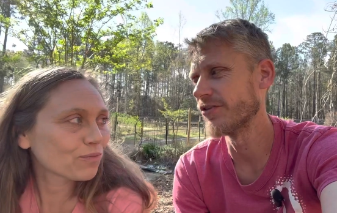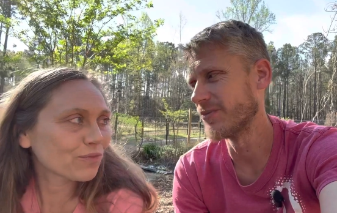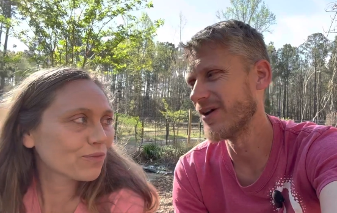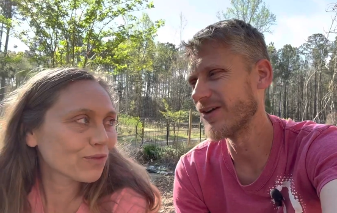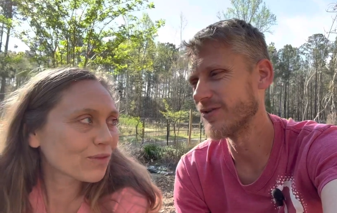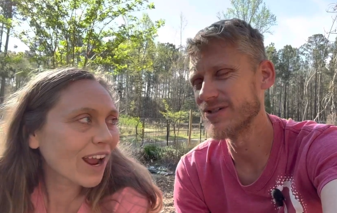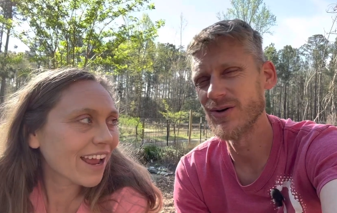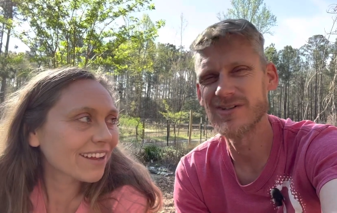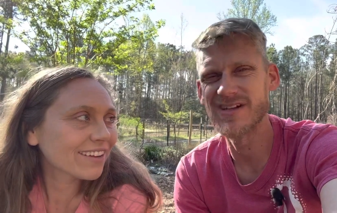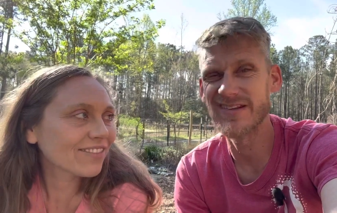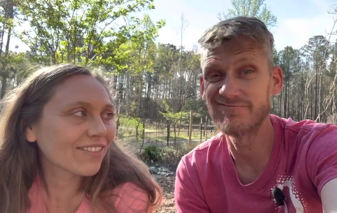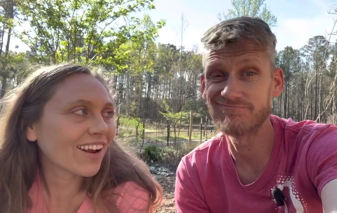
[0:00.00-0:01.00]
Speaker 1: all tomatoes, right, so it's
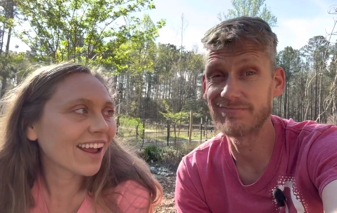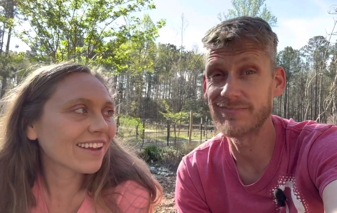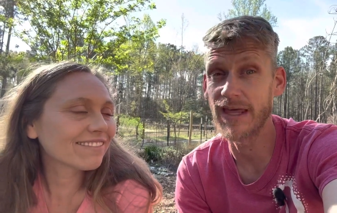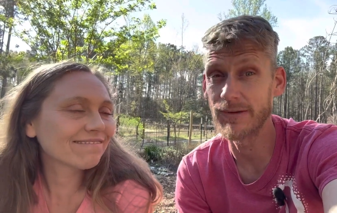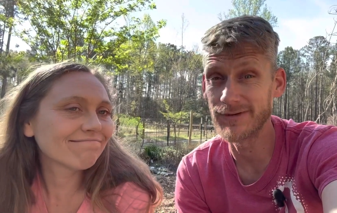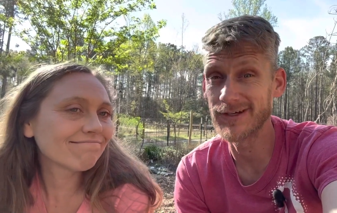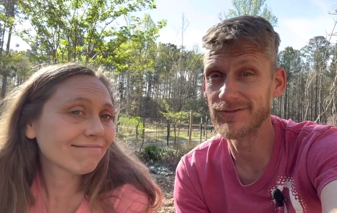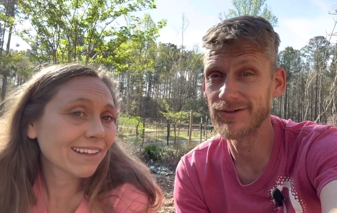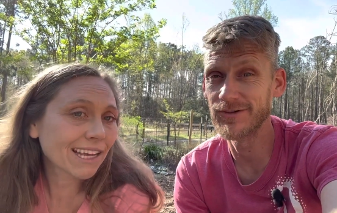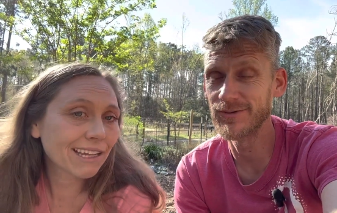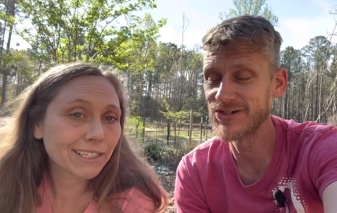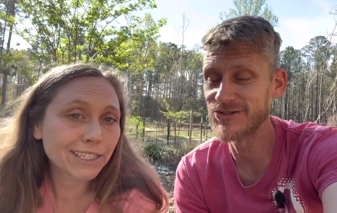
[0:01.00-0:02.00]
not right. that big of a
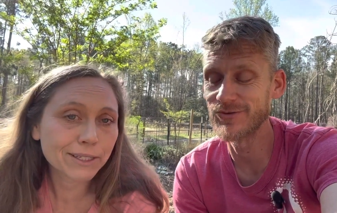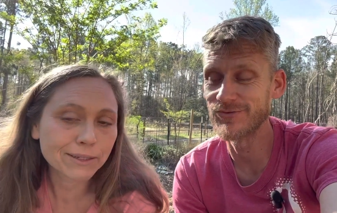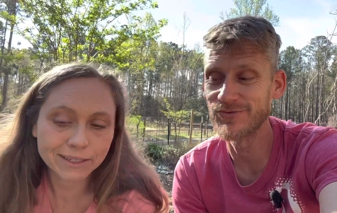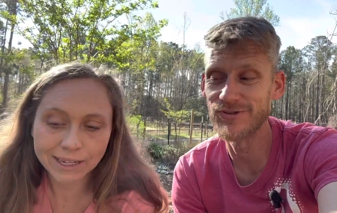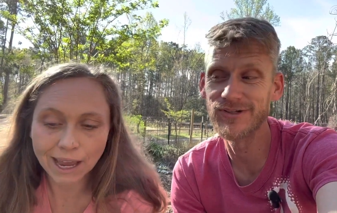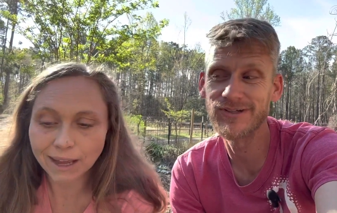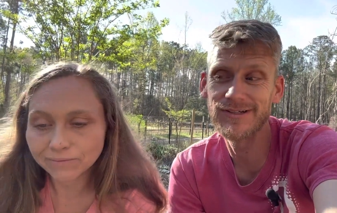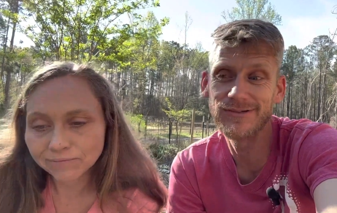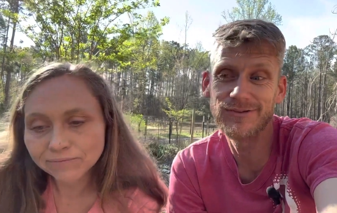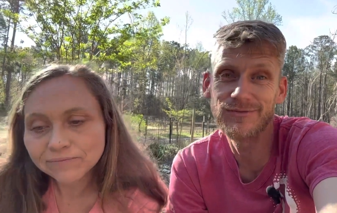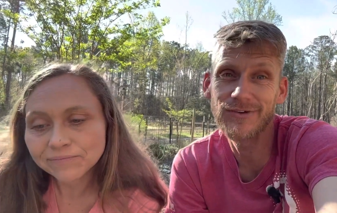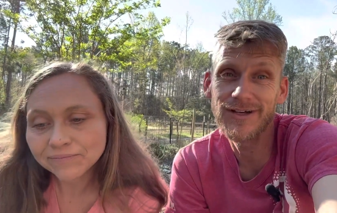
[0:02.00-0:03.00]
deal. We just don't really know
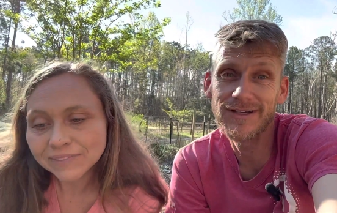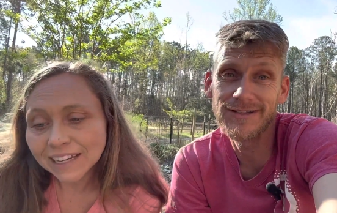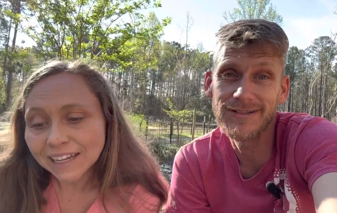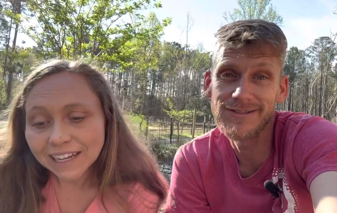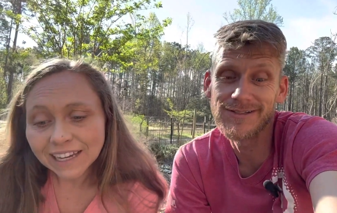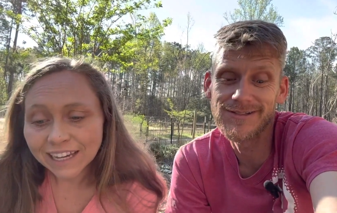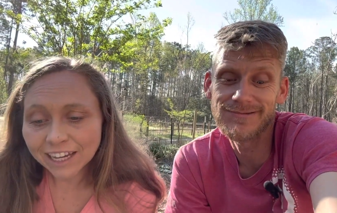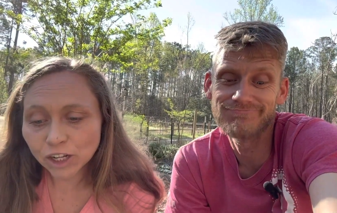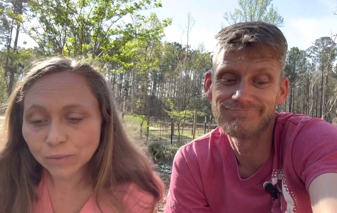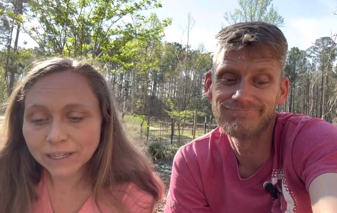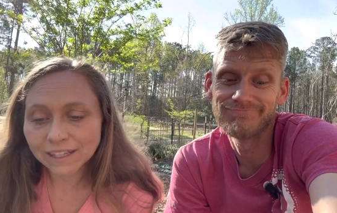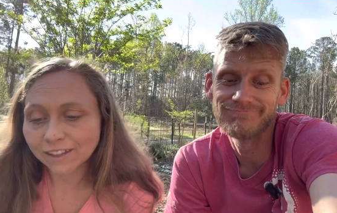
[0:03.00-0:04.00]
the varieties.
Speaker 2: It'll
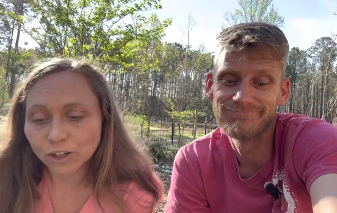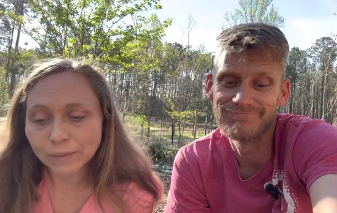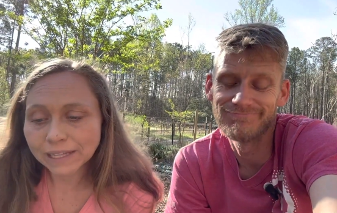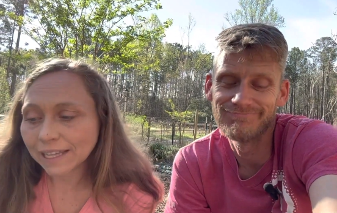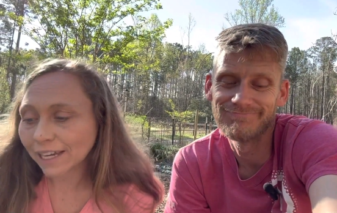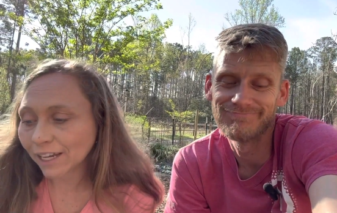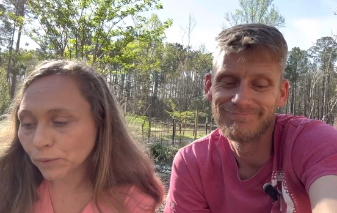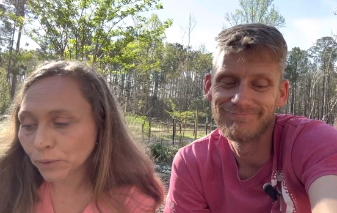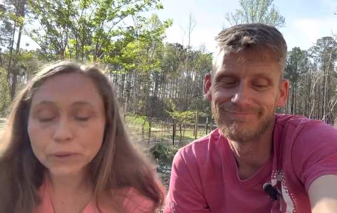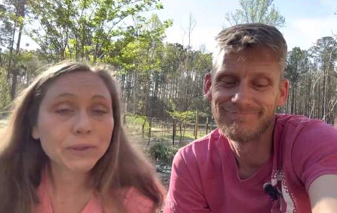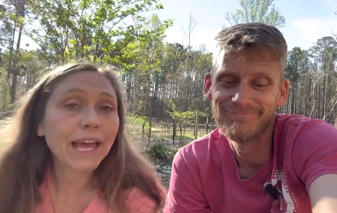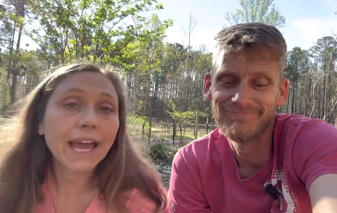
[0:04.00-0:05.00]
be a little bit like
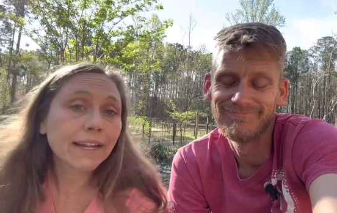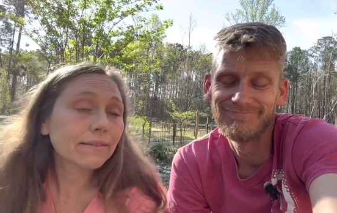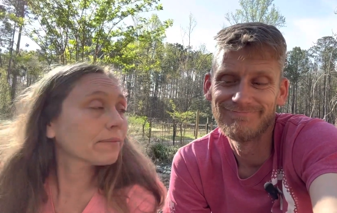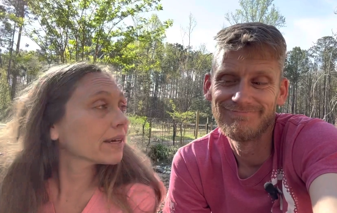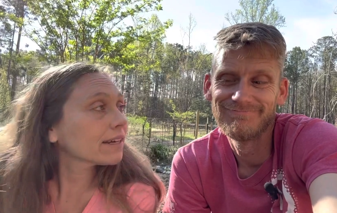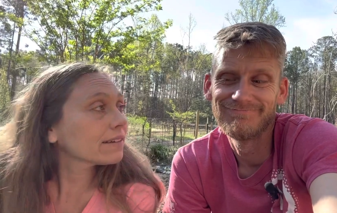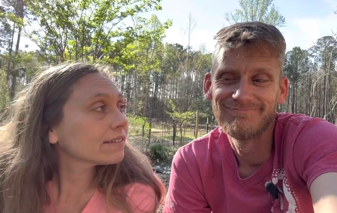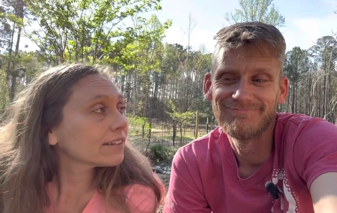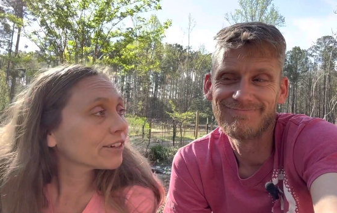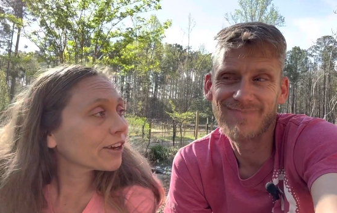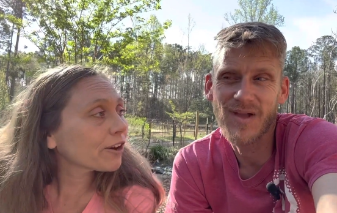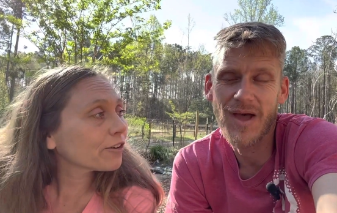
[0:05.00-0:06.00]
roulette, but you
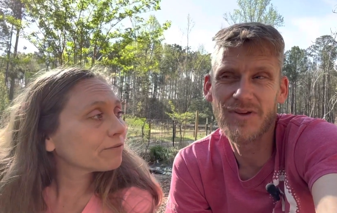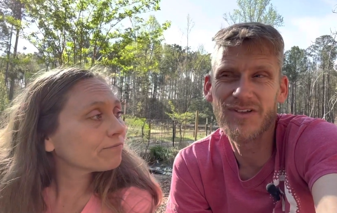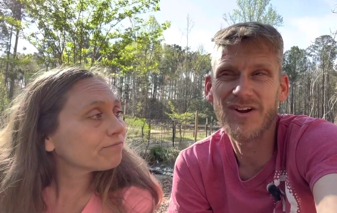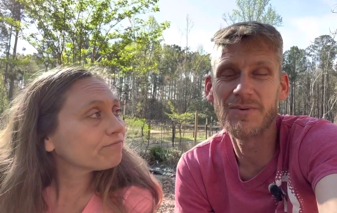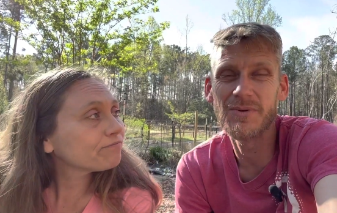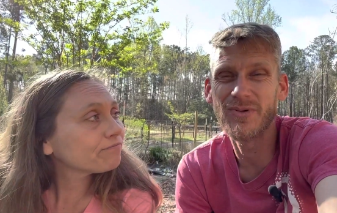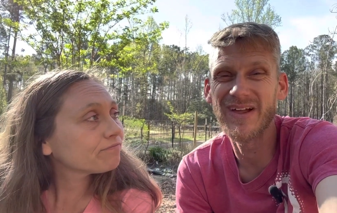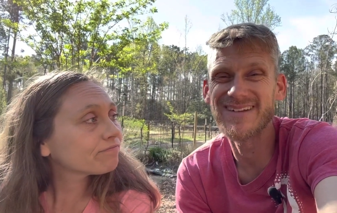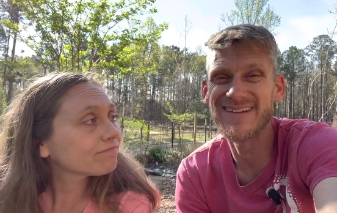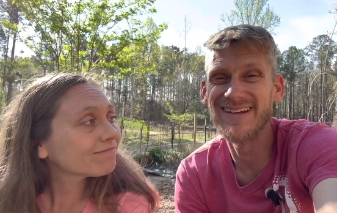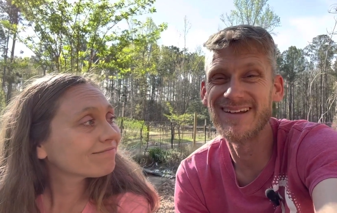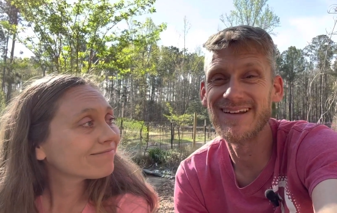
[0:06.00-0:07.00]
know. I mean,
Speaker 1: they're gonna be
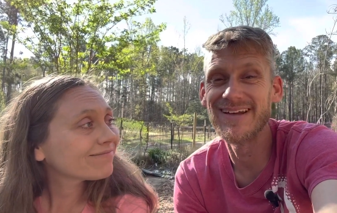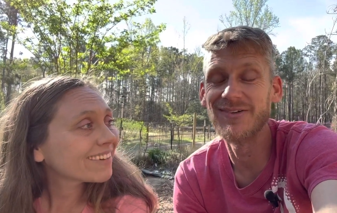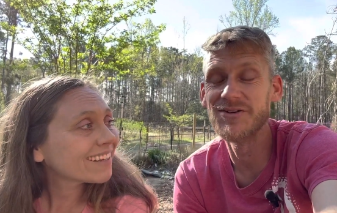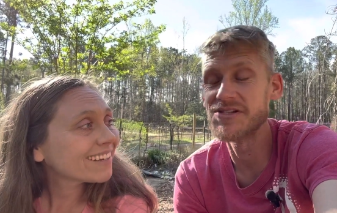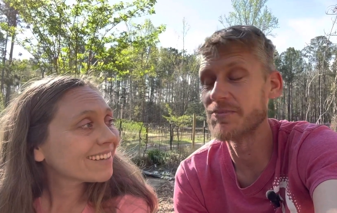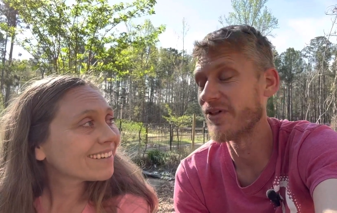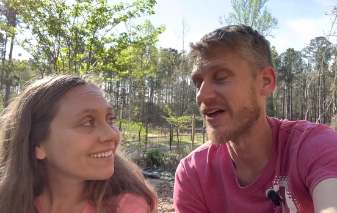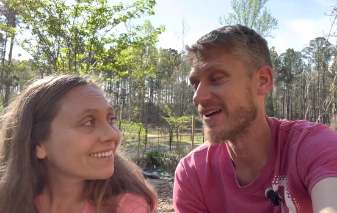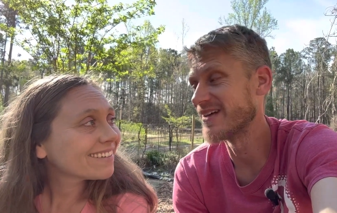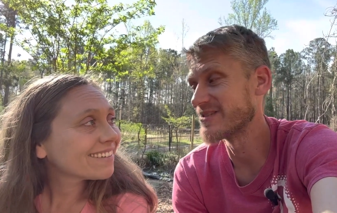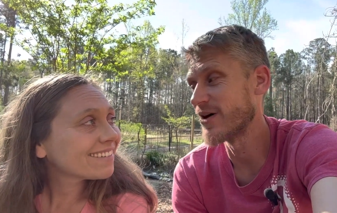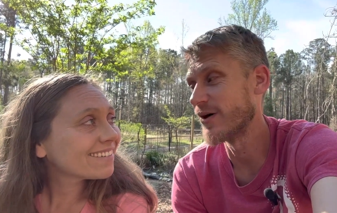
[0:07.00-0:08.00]
planted. At least the plan
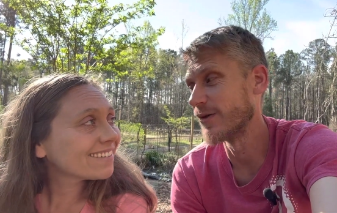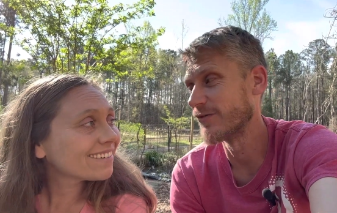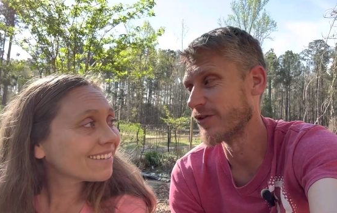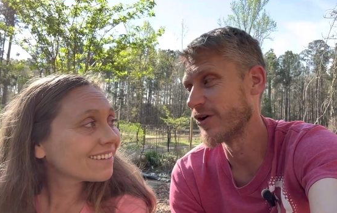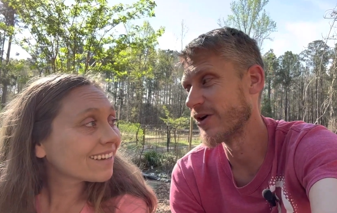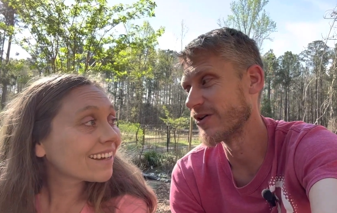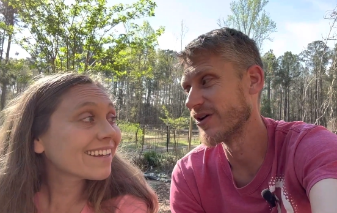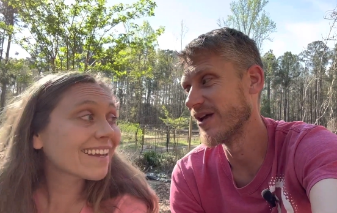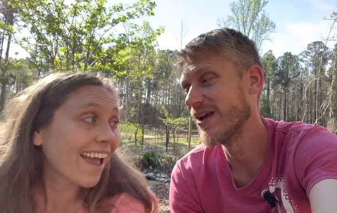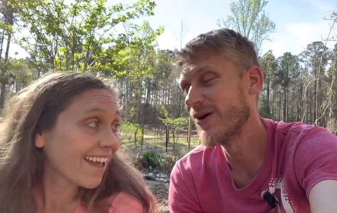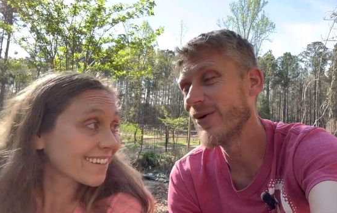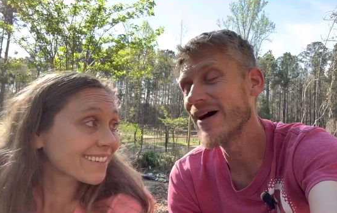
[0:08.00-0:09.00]
is all over the garden yes.
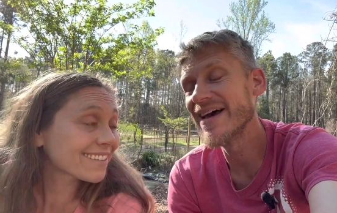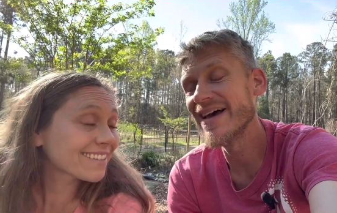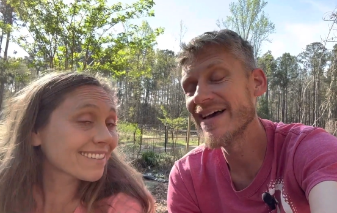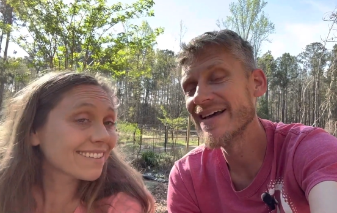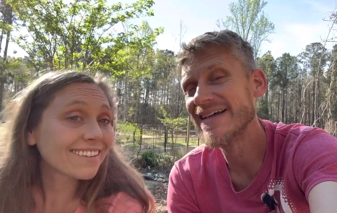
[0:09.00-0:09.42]
anyway.